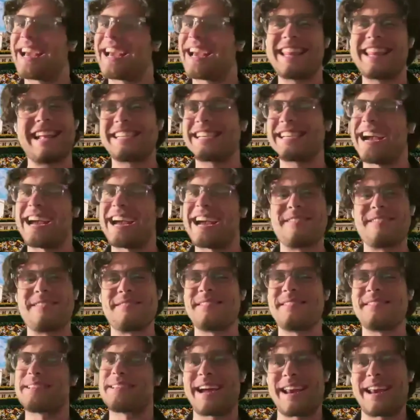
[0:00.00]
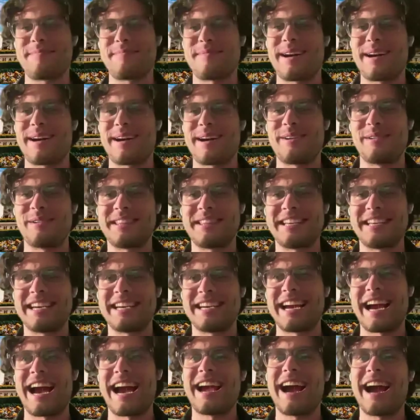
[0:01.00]
That's kind of my whole
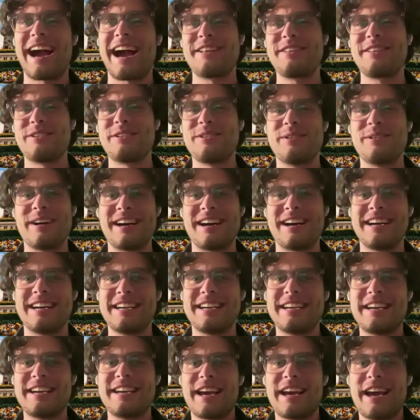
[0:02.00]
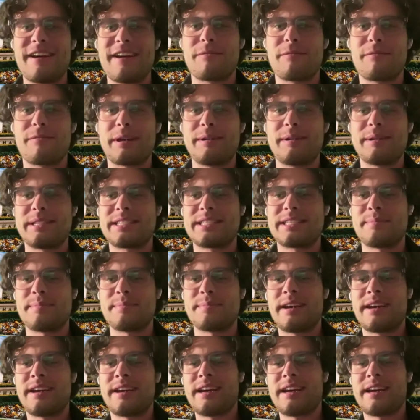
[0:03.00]
thing. I do frequent some
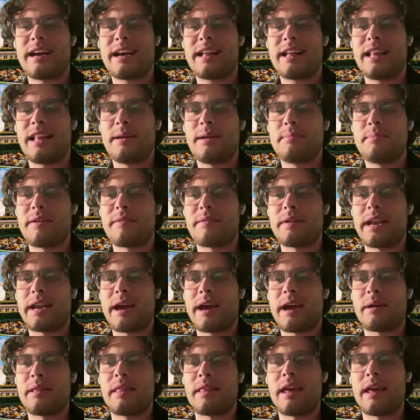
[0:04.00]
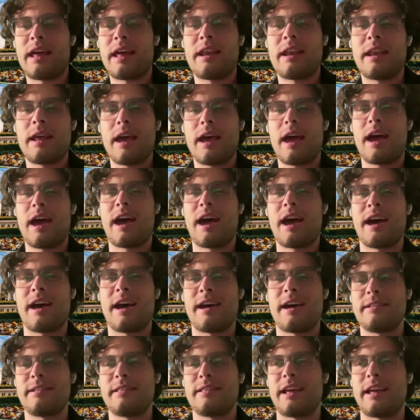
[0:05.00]
clubs every now and then,
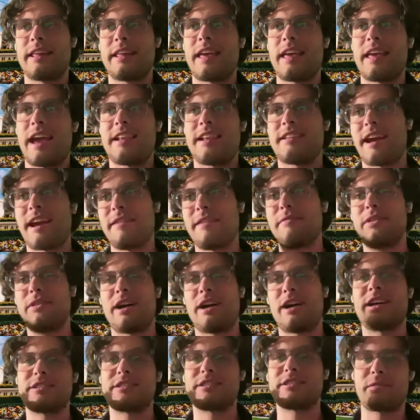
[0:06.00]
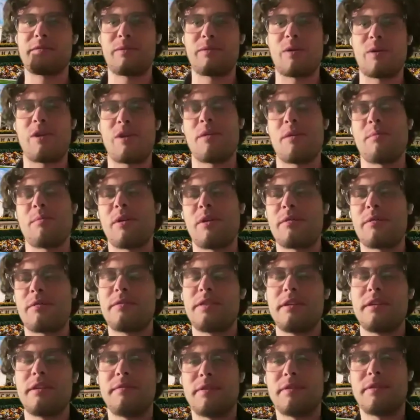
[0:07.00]
like the Anti-Philosopher Forum or
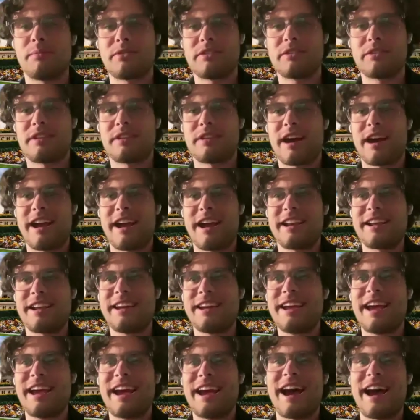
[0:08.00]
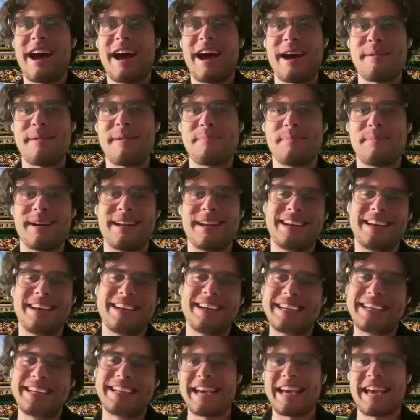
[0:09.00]
the Film Society. But
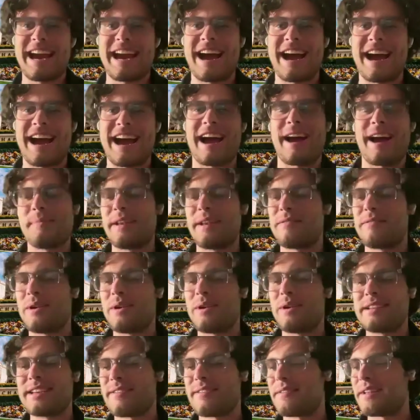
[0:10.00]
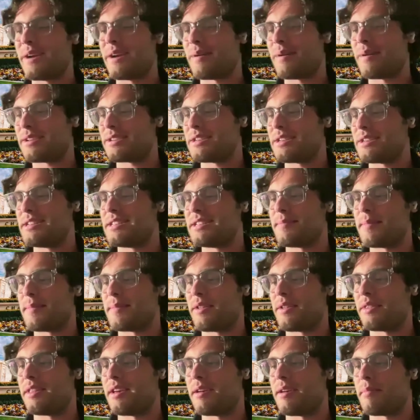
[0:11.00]
yeah, I mean, if you guys have any questions
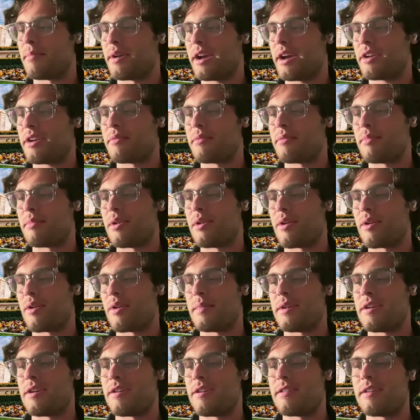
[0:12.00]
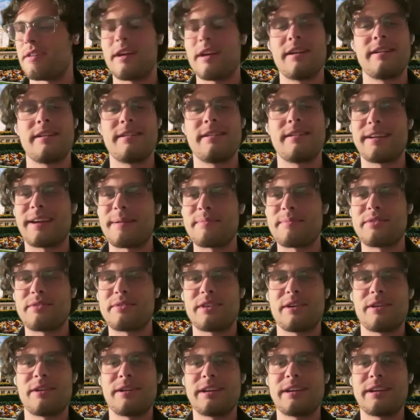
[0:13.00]
about the production program here, I'm
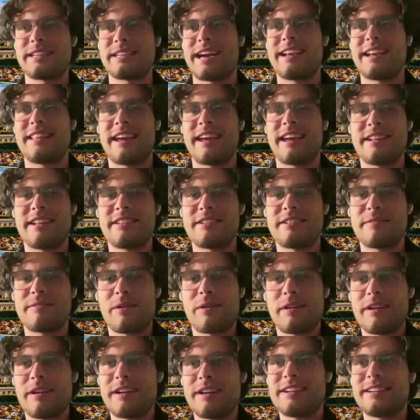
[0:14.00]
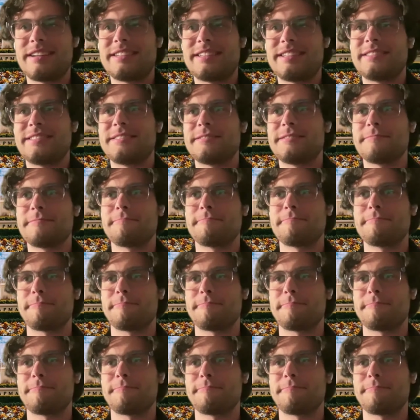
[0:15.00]
so excited to answer for you.